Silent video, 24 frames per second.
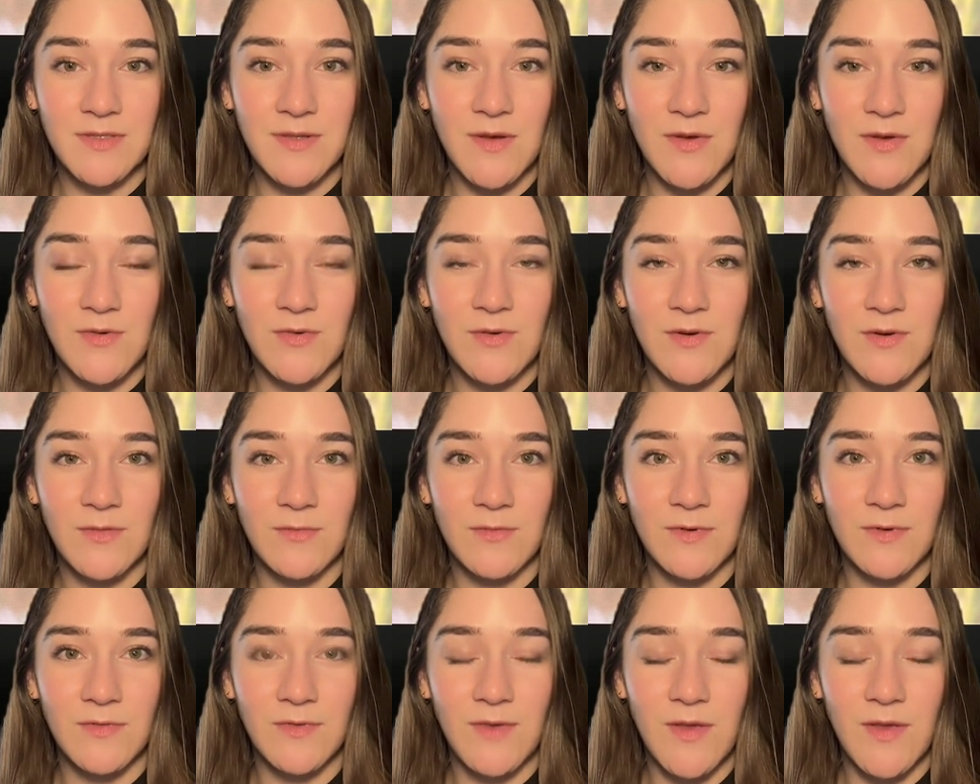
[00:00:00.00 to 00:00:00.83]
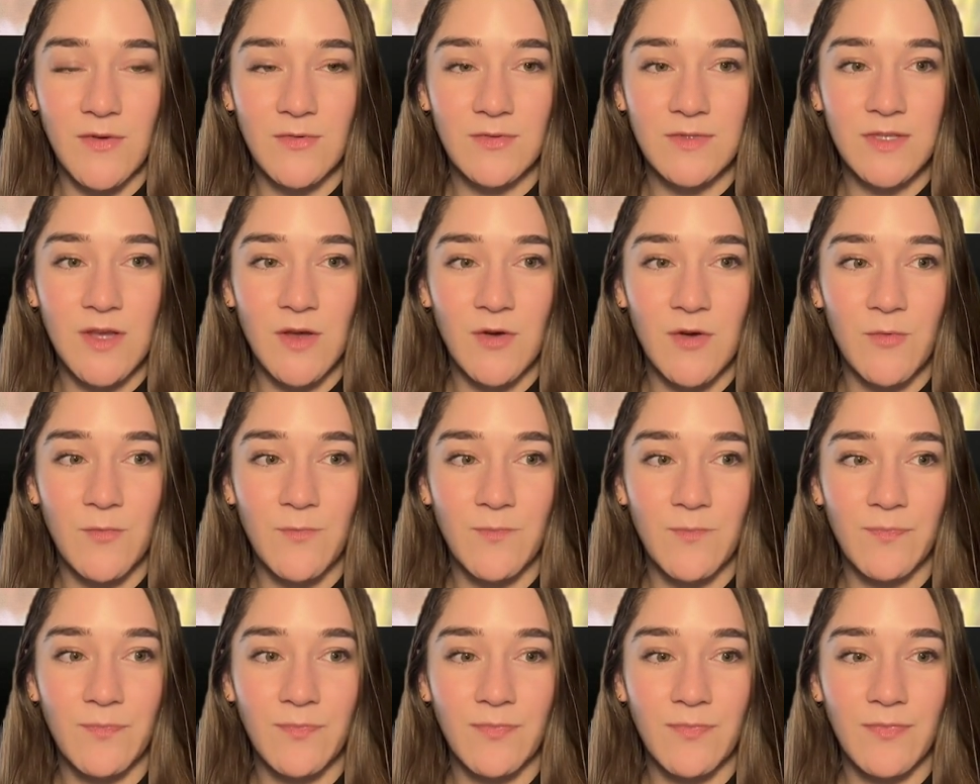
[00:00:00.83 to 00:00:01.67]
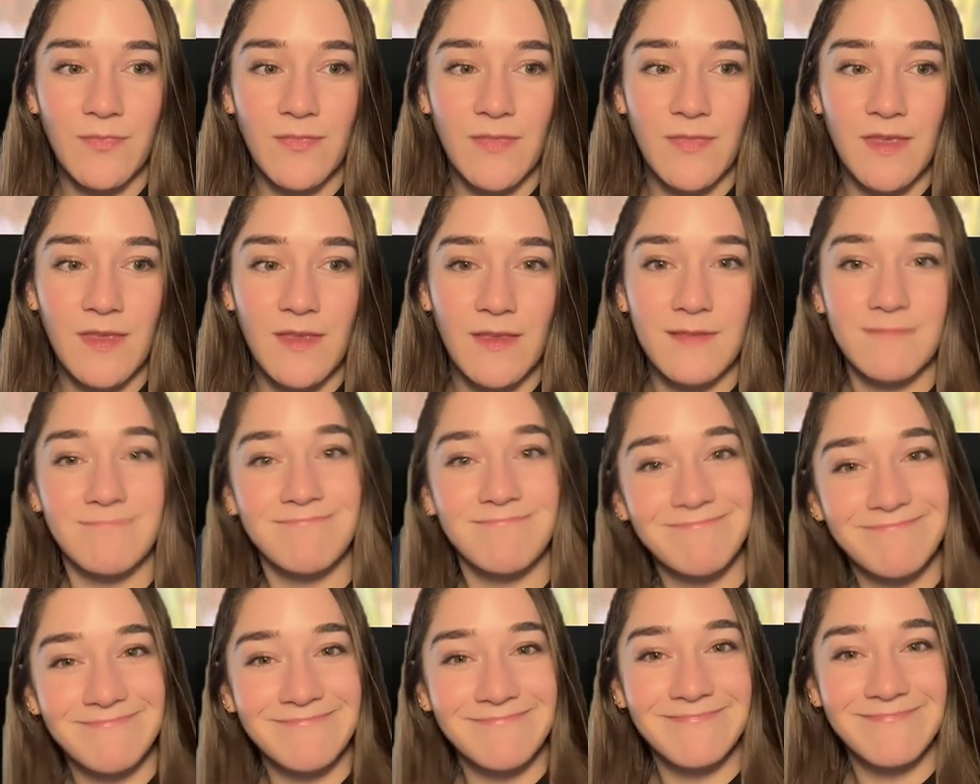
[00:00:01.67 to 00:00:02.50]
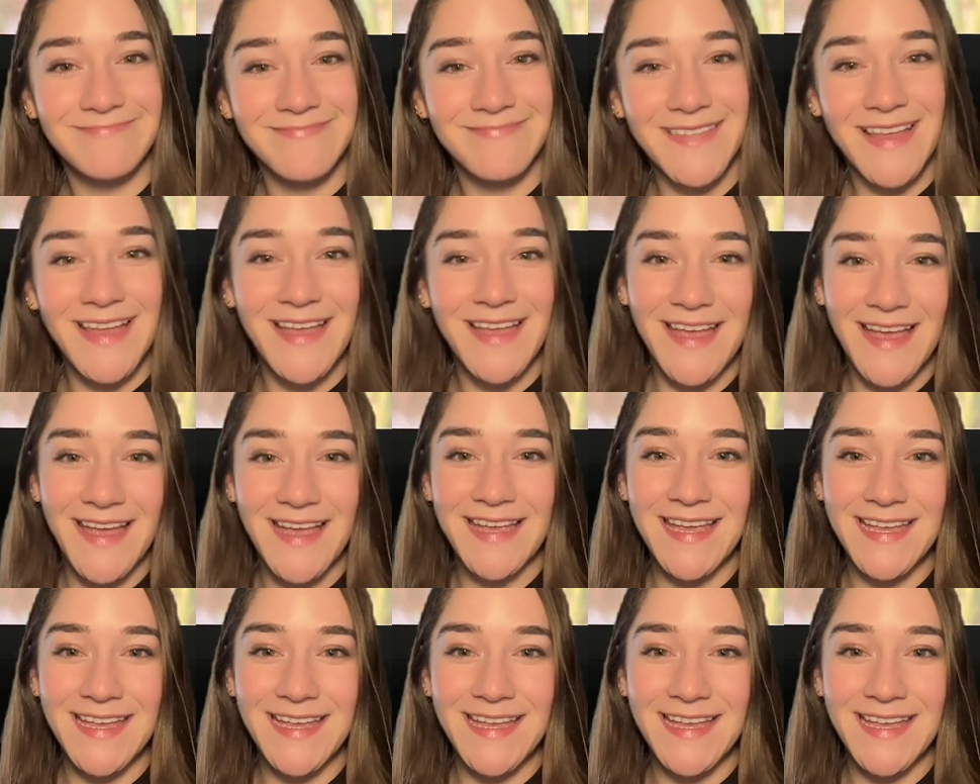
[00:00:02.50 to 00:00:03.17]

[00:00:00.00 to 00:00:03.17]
I guess I'm kind of studying them.